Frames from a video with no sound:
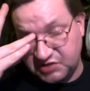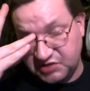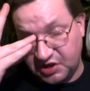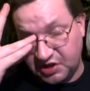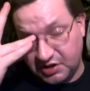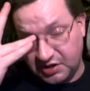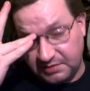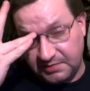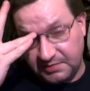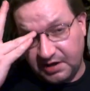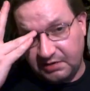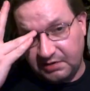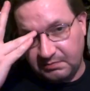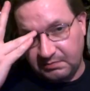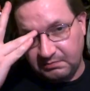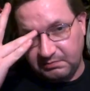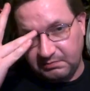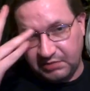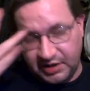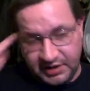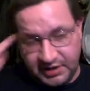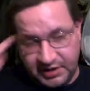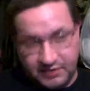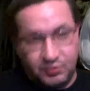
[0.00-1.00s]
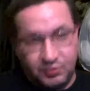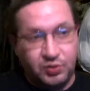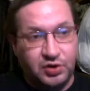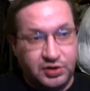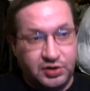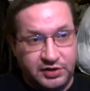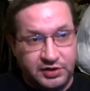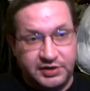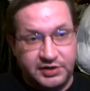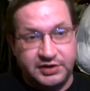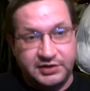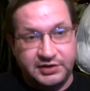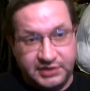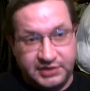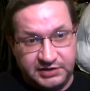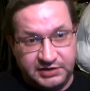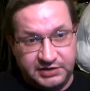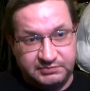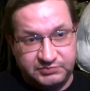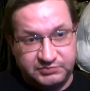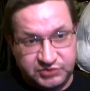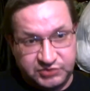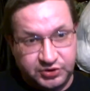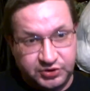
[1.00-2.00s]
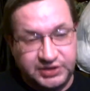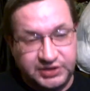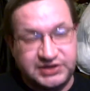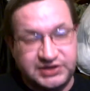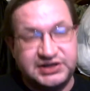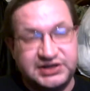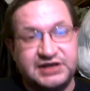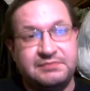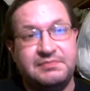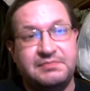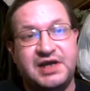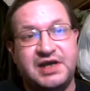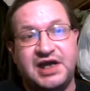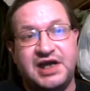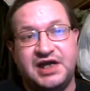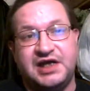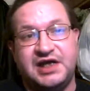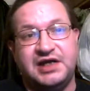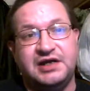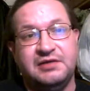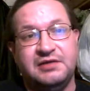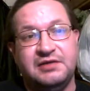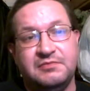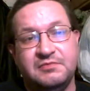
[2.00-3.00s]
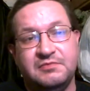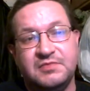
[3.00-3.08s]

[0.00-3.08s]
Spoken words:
talking about Brian Wood and the choice he made